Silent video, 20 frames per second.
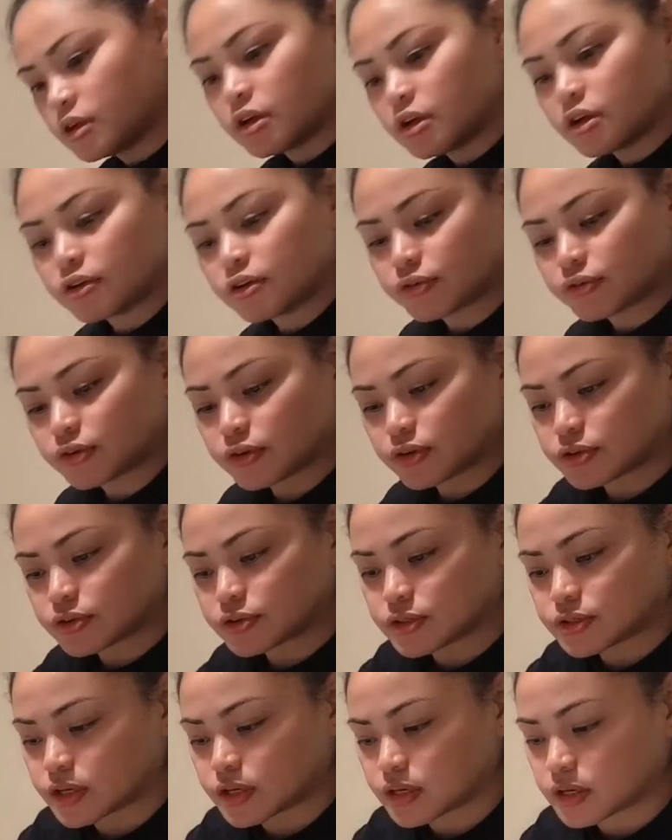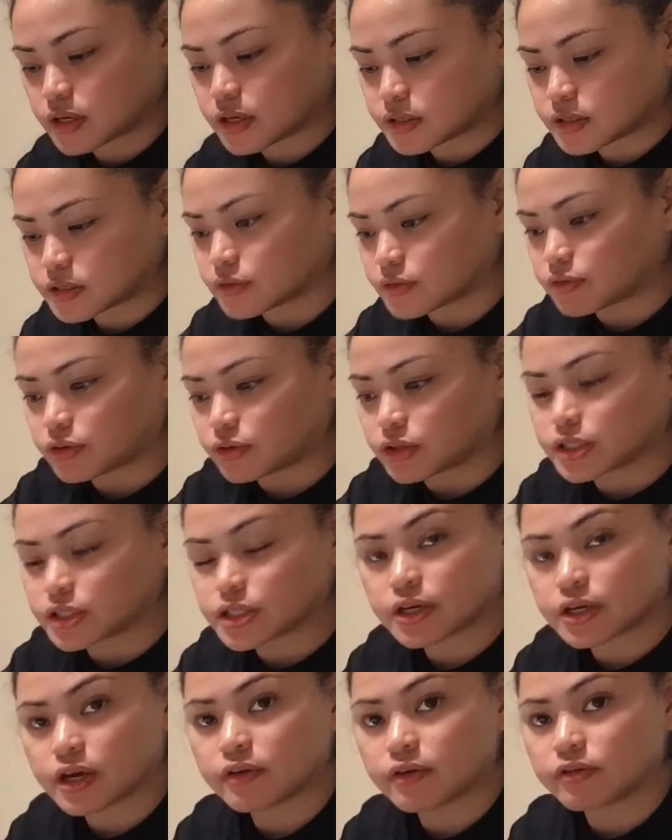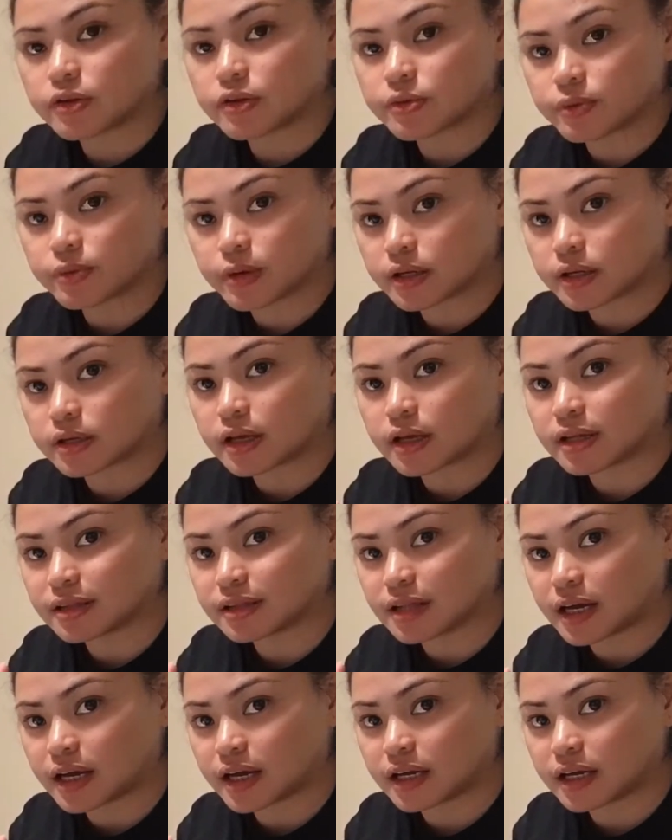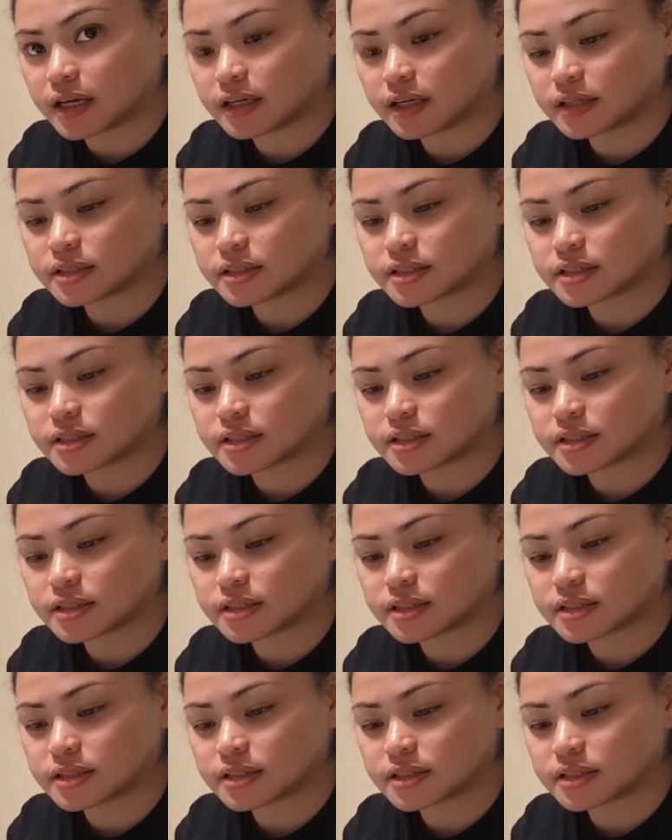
first is, of course, you have the ring light.